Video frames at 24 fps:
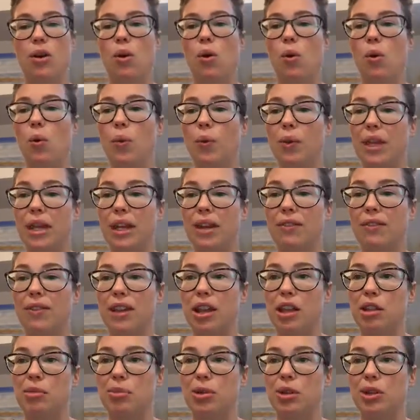only
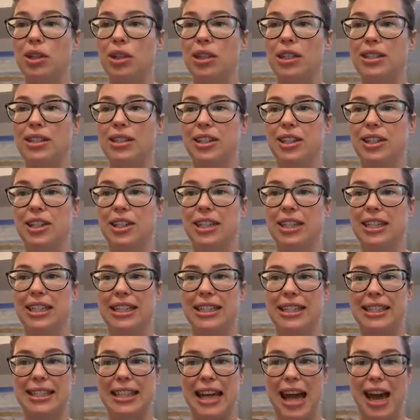available until
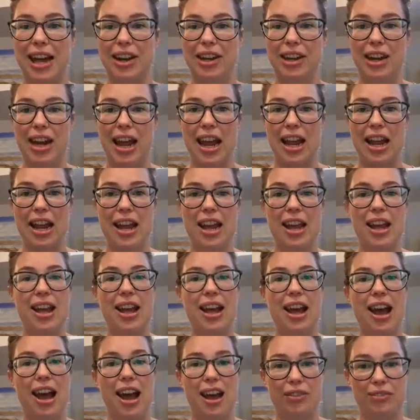Saturday
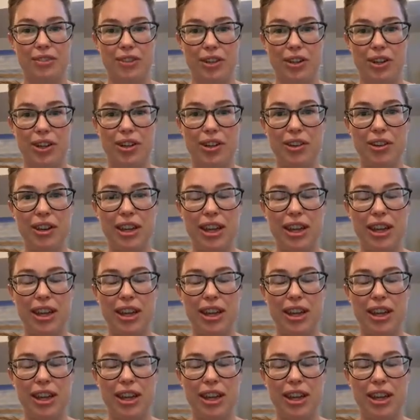afternoon.